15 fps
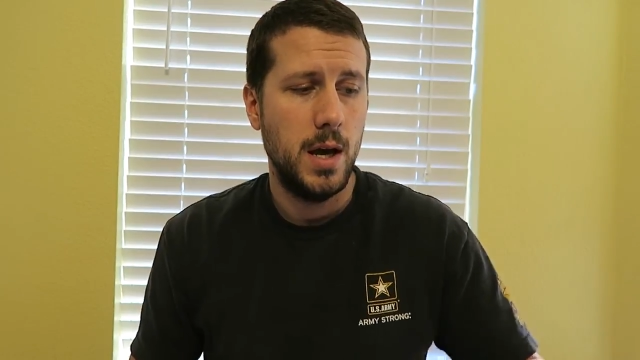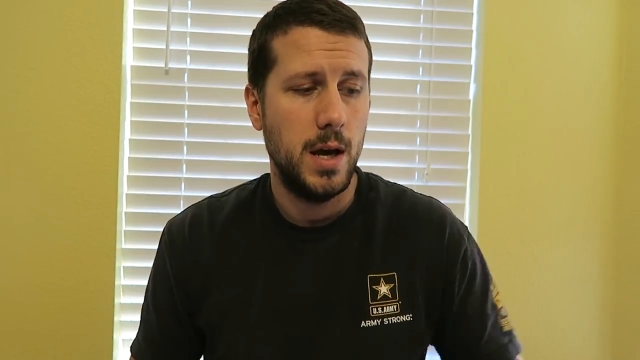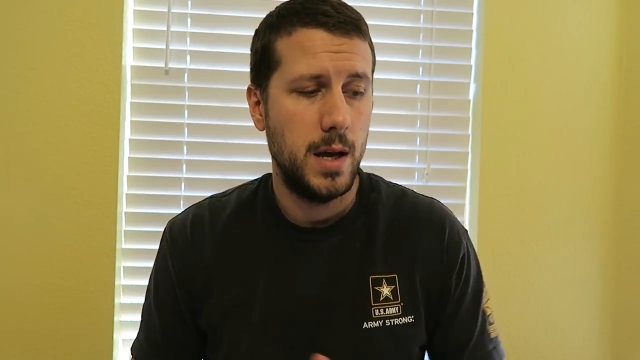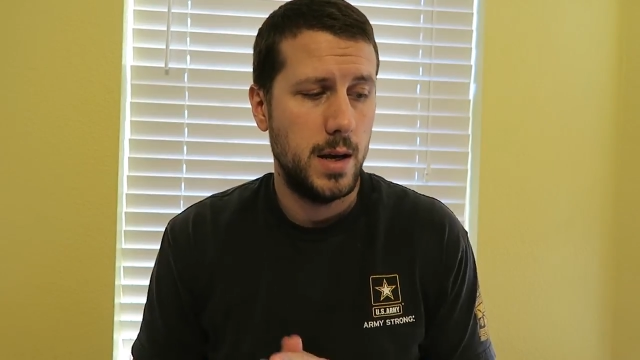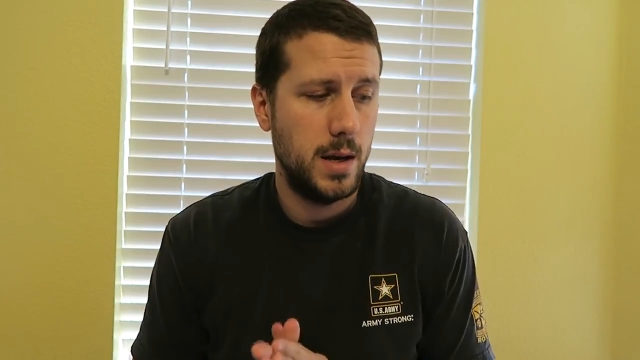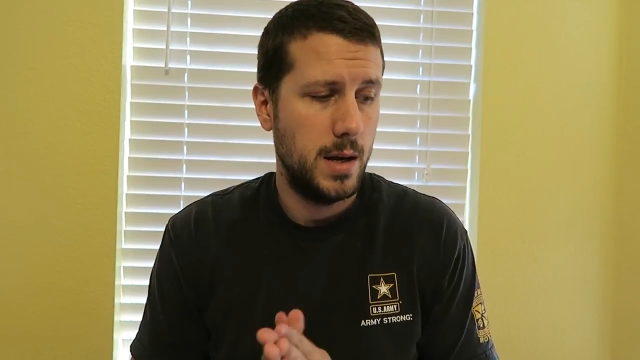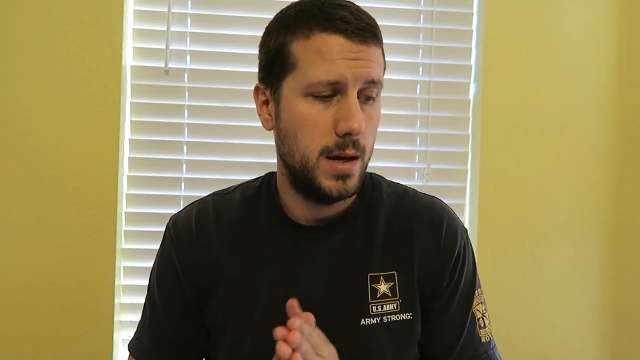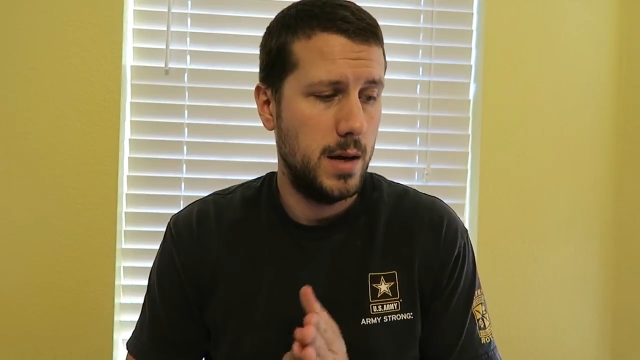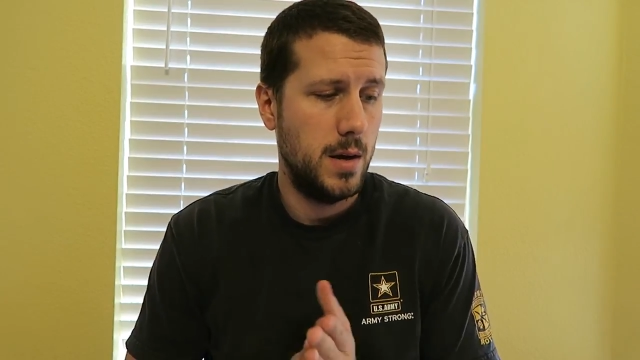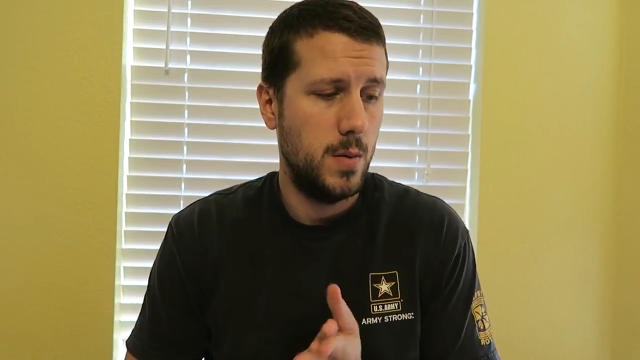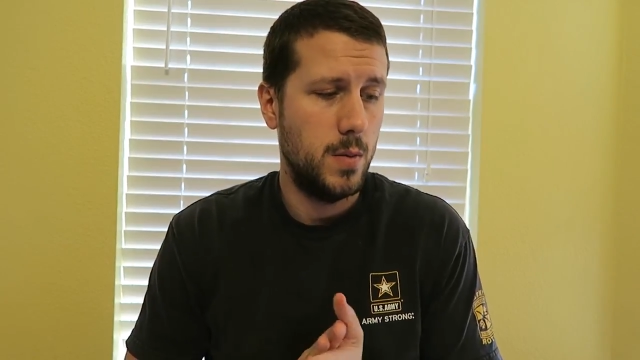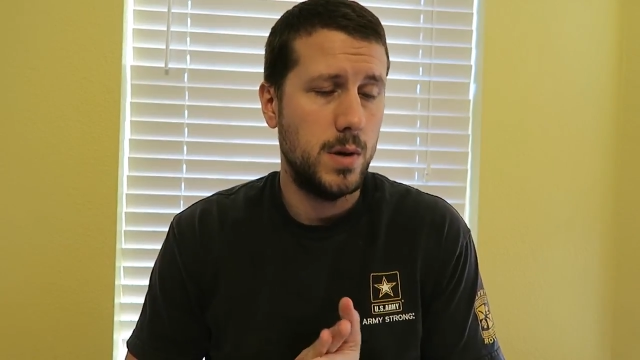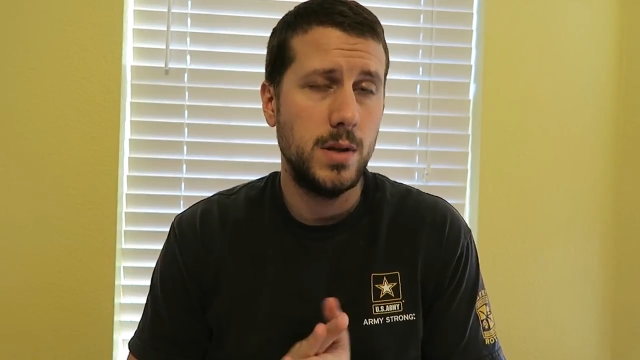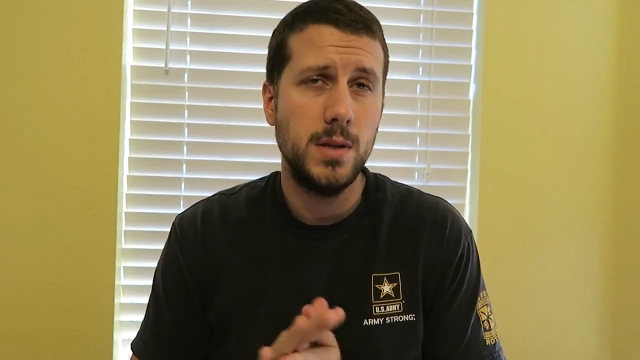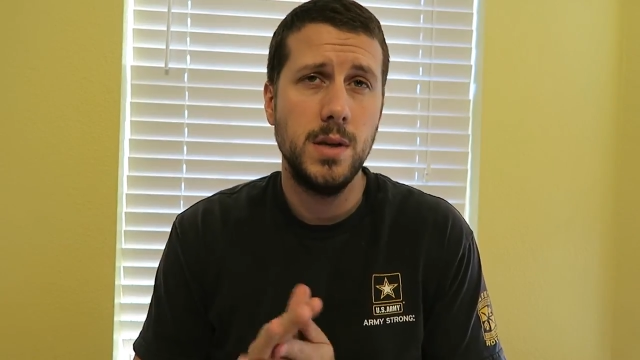And
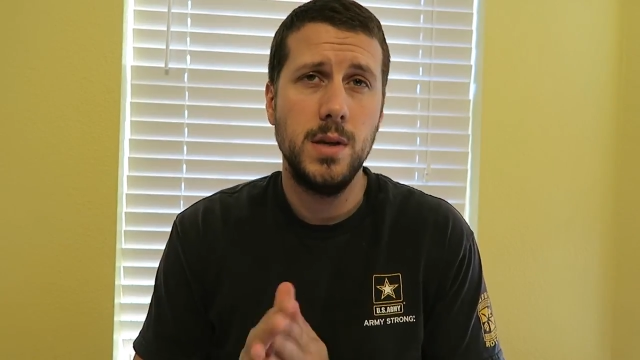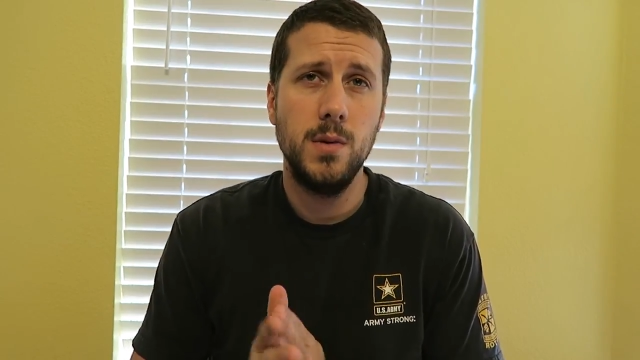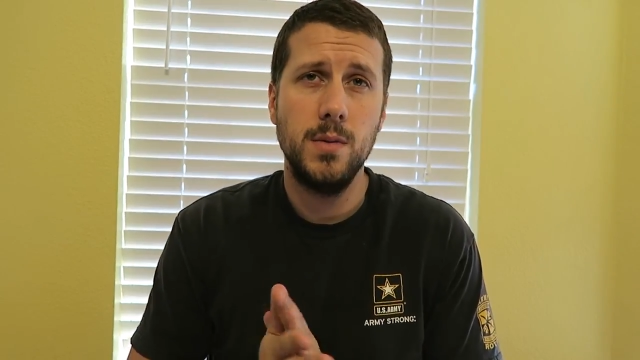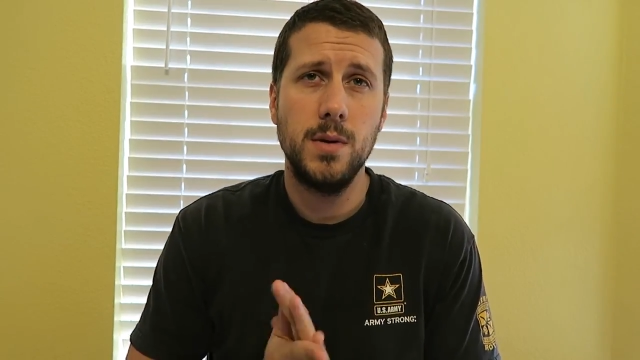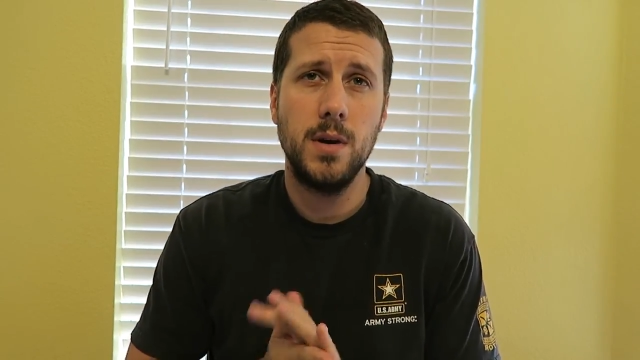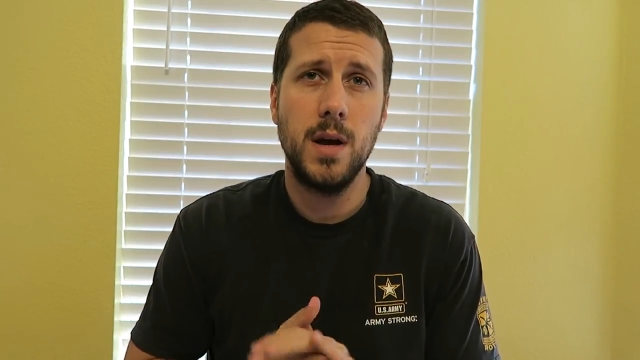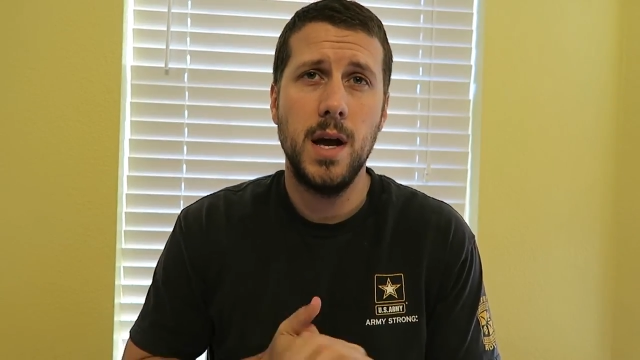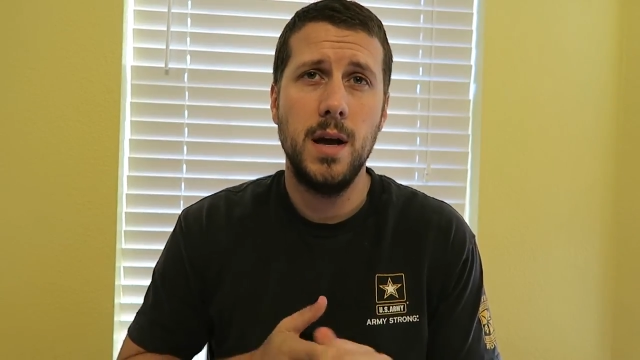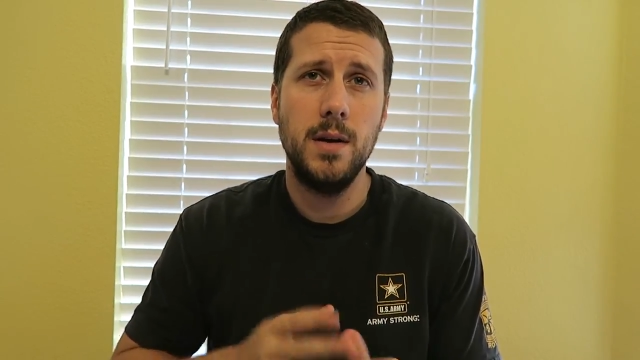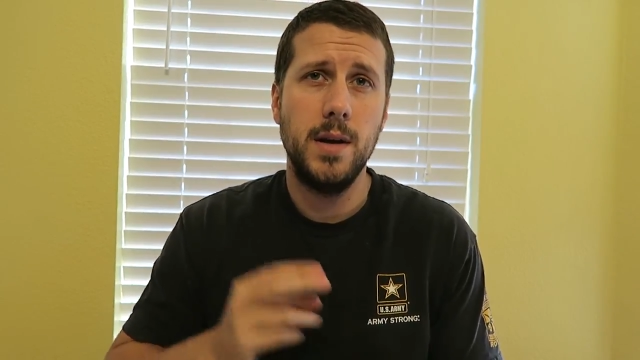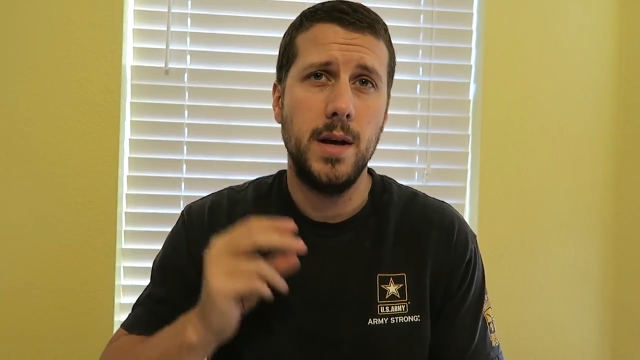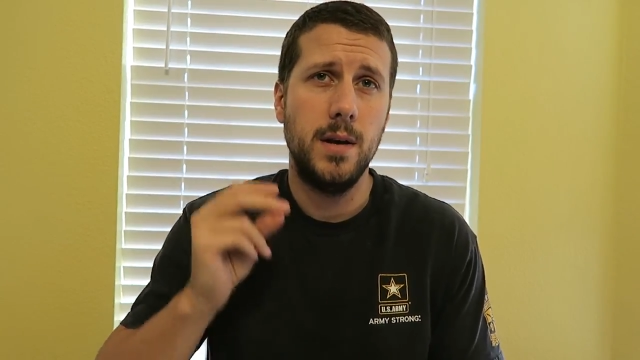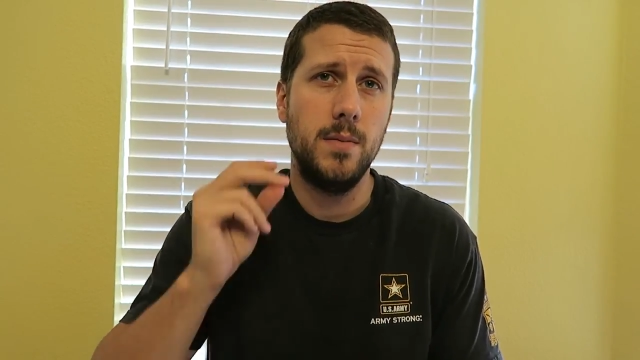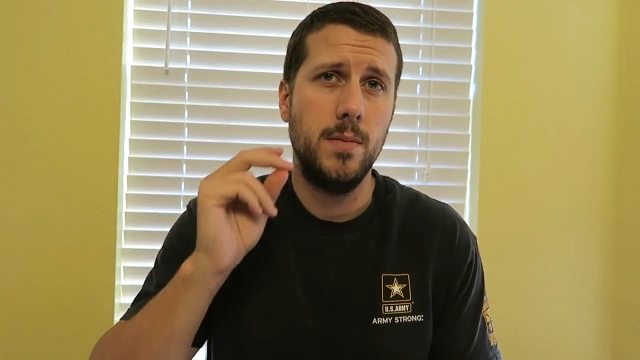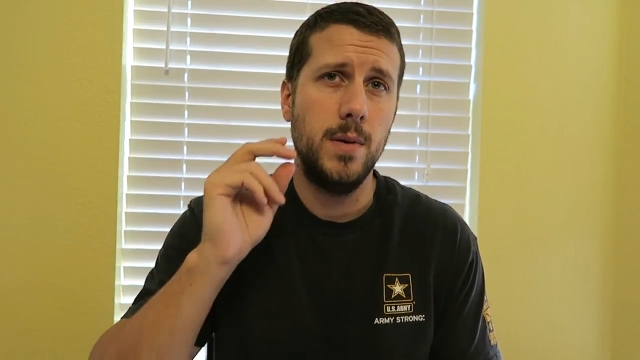we'll continue with our
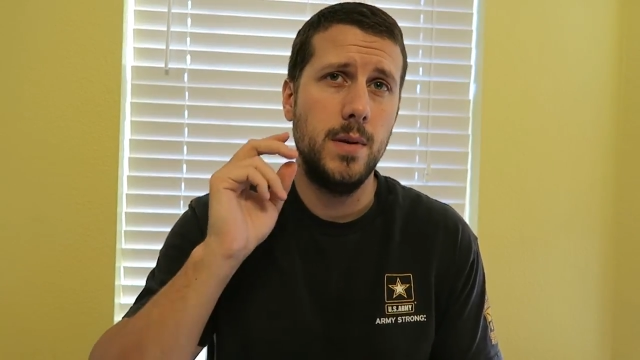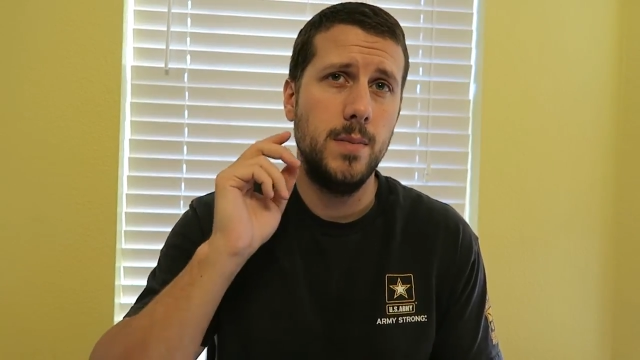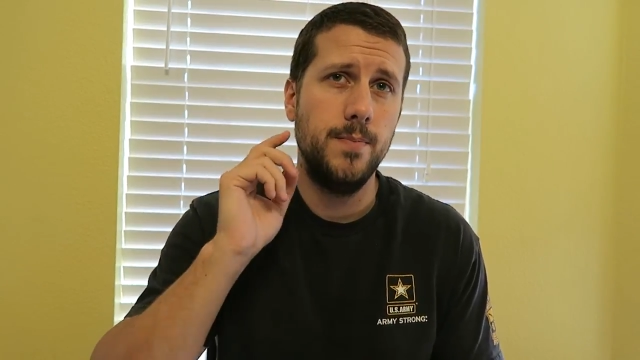countdown.